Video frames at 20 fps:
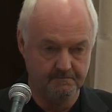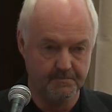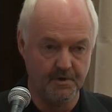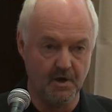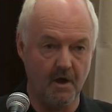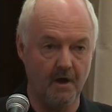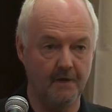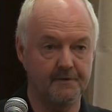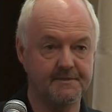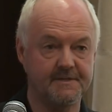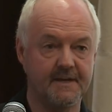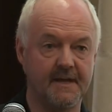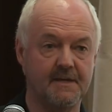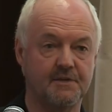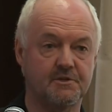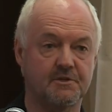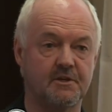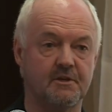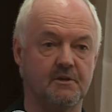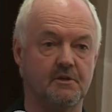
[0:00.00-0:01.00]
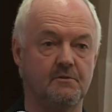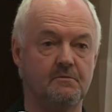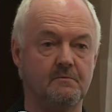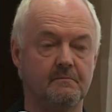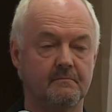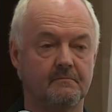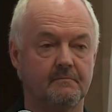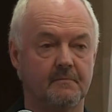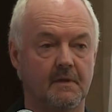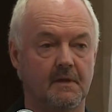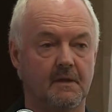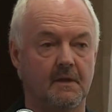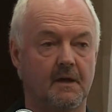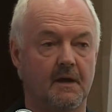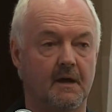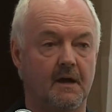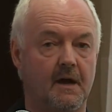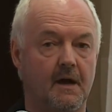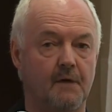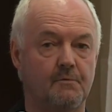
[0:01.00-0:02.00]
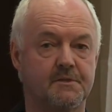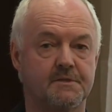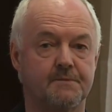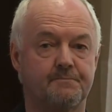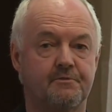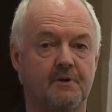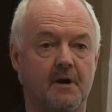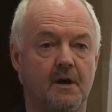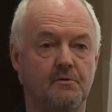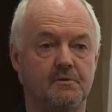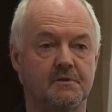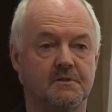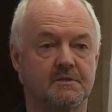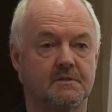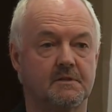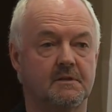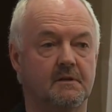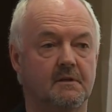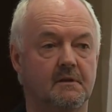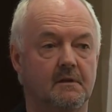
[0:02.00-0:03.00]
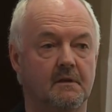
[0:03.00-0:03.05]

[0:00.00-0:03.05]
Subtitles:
But on day 2, I was approached